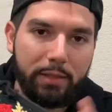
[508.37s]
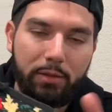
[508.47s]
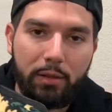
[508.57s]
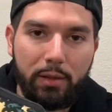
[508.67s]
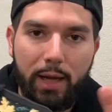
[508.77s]
I
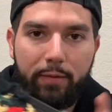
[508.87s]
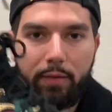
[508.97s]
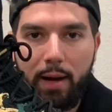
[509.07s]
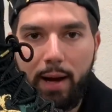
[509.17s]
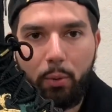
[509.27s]
stood in line
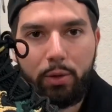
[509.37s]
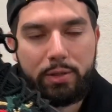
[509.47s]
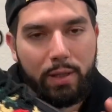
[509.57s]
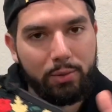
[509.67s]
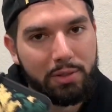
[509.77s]
for
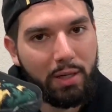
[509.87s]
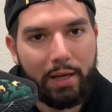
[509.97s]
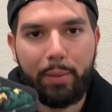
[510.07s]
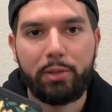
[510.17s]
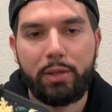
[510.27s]
hours. I was
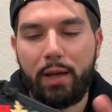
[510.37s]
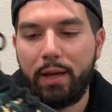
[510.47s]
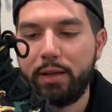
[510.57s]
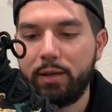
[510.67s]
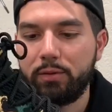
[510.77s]
unable to get
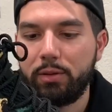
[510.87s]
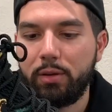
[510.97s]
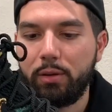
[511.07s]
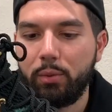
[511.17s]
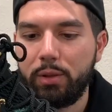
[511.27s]
any of
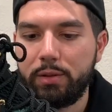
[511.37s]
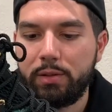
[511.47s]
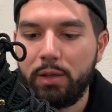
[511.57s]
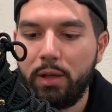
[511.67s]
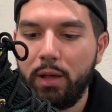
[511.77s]
the other
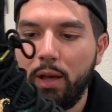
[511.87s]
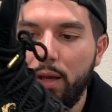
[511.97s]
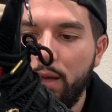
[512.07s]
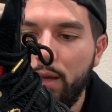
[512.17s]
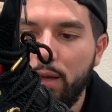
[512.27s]
ones.
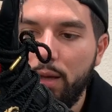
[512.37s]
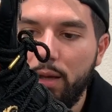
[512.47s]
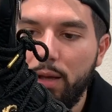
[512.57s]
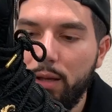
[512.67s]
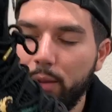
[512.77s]

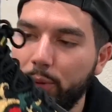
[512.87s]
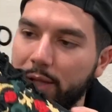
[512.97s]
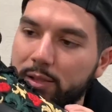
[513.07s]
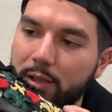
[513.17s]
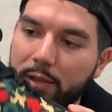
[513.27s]
And then when
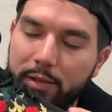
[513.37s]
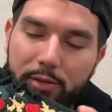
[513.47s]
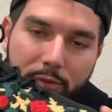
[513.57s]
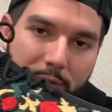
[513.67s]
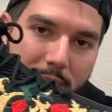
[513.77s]
I saw
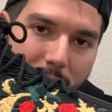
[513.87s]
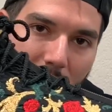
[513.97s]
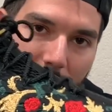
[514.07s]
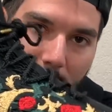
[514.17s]
these releasing on